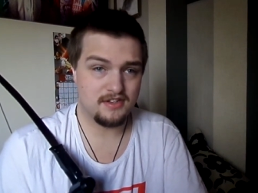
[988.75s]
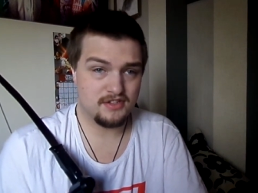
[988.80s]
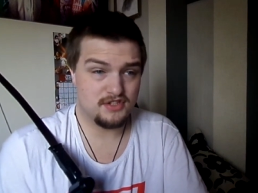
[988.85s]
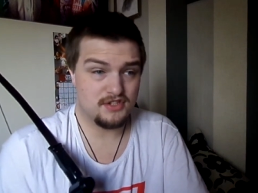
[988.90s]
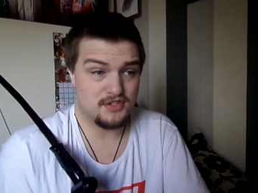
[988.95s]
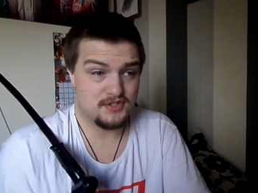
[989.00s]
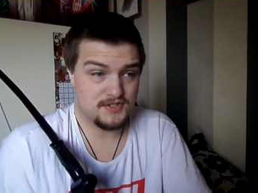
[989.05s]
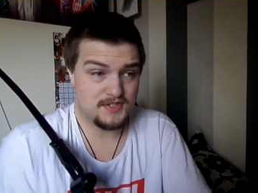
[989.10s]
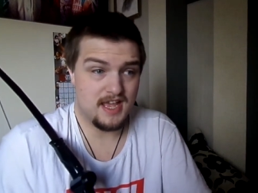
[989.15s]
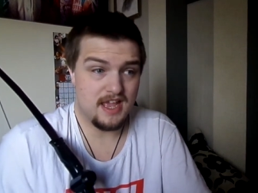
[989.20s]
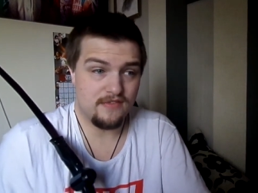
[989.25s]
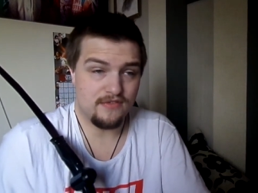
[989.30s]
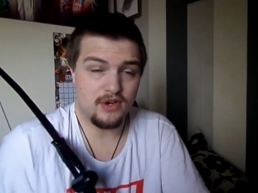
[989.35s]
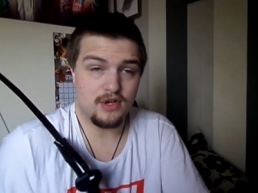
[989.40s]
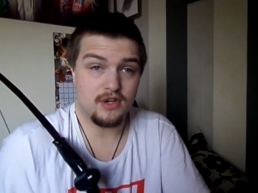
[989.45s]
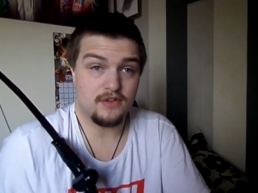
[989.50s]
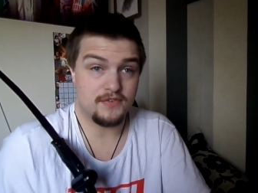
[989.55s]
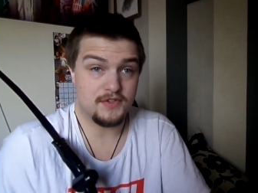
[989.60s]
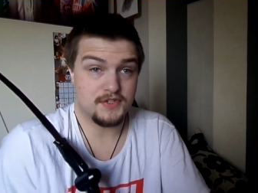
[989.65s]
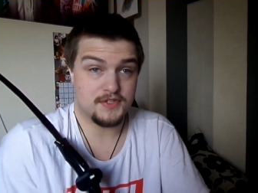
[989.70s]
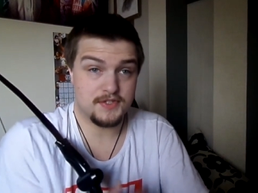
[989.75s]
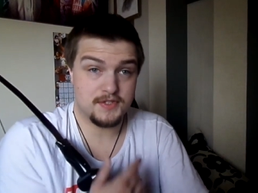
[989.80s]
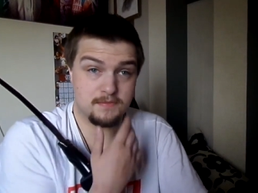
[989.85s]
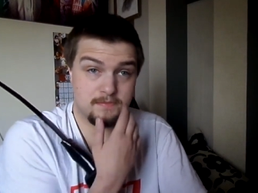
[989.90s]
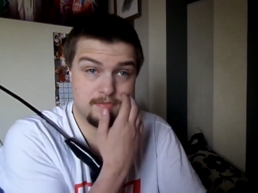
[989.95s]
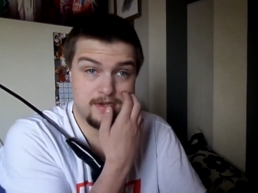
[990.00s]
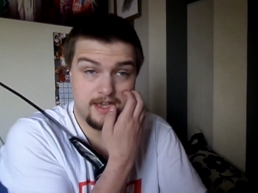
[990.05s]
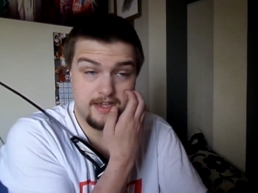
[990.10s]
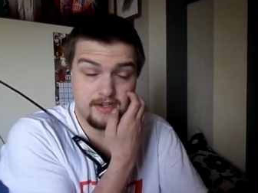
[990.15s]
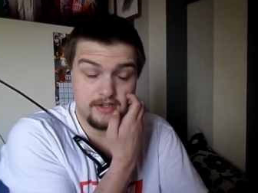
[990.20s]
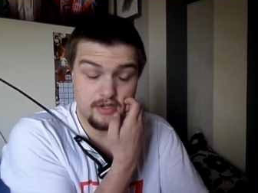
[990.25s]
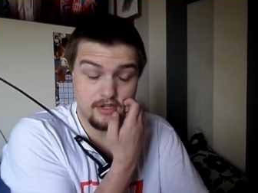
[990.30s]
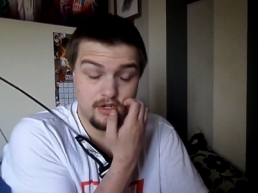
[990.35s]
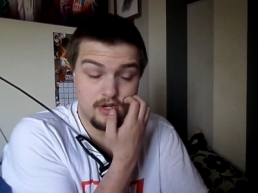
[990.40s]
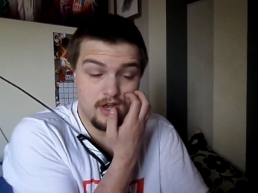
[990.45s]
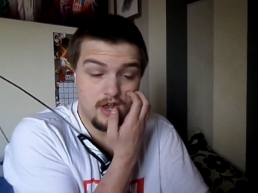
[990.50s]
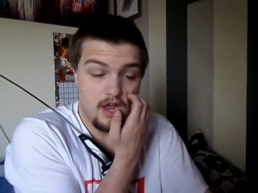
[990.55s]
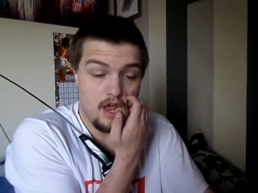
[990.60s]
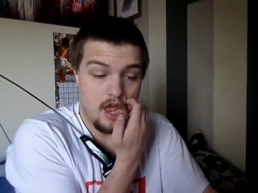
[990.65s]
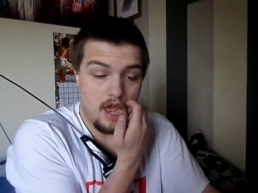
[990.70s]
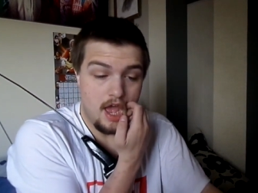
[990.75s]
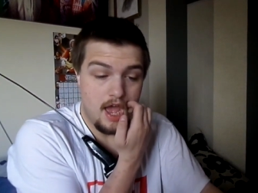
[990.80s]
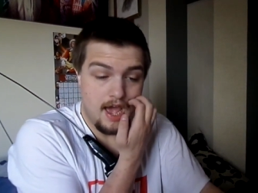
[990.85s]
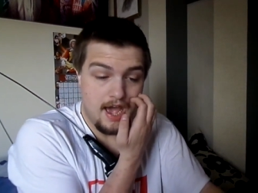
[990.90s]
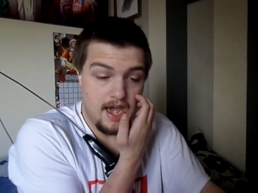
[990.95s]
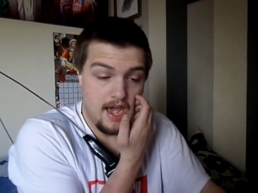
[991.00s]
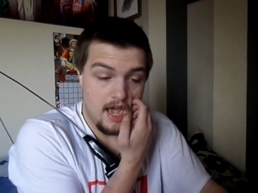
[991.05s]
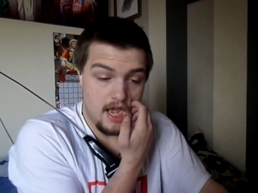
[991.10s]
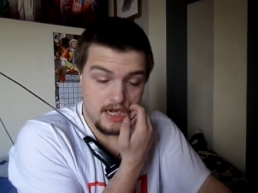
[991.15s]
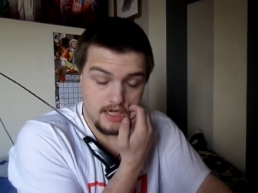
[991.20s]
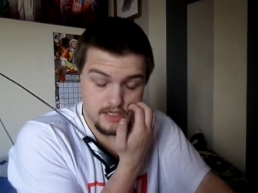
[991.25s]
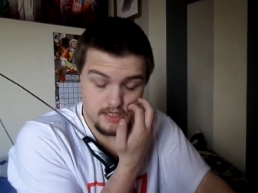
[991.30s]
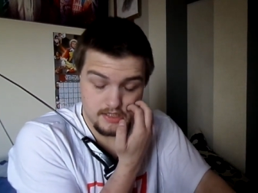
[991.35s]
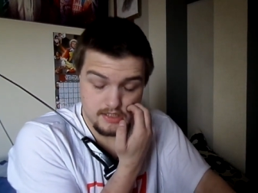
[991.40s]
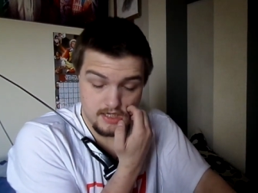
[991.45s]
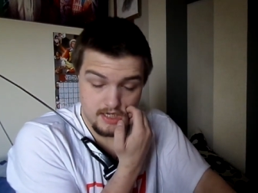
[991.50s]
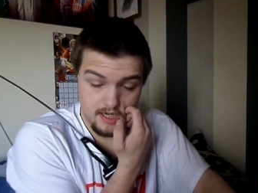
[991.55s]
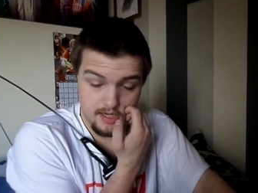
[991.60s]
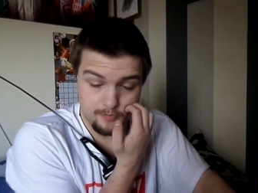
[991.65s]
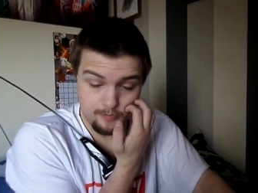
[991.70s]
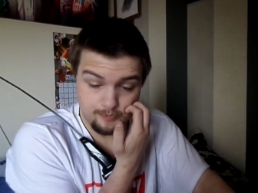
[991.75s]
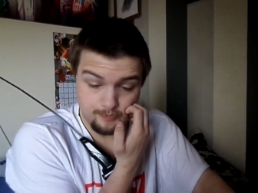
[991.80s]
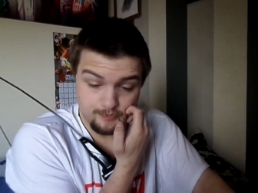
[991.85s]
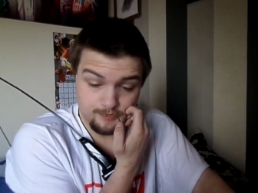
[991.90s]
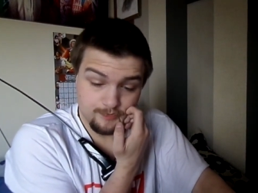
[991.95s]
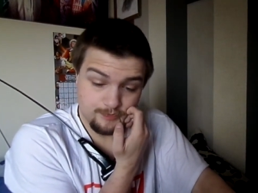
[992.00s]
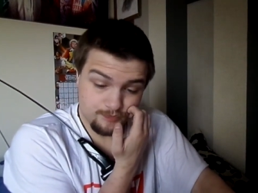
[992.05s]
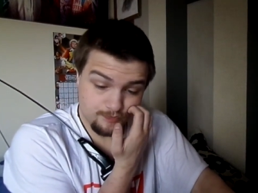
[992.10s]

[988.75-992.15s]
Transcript: to save Oliver's bacon, and um,